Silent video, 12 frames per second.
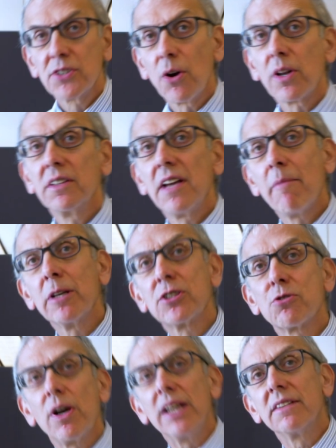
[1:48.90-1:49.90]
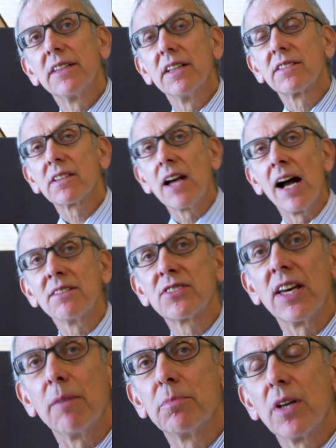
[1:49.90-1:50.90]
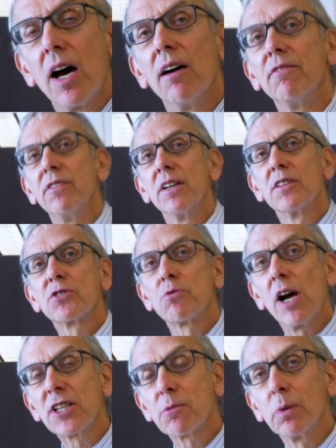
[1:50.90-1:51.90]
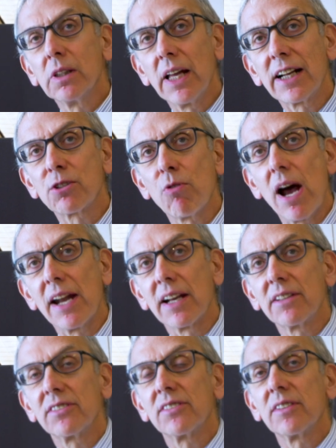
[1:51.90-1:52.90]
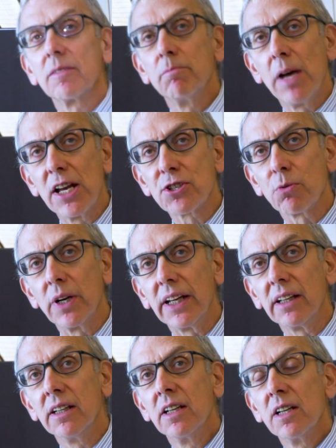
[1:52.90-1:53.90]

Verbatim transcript: sort of demonstrate this concept of stretchable electronics measuring